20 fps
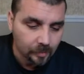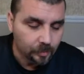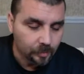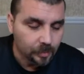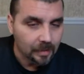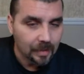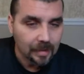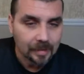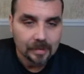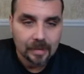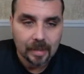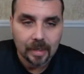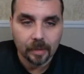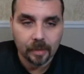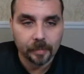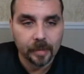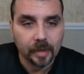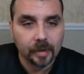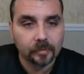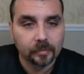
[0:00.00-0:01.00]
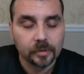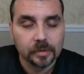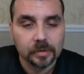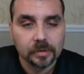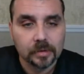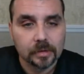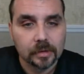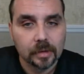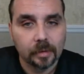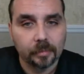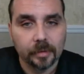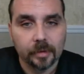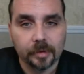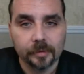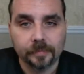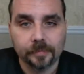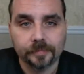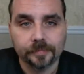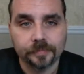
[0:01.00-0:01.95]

But goddamn, man, I mean,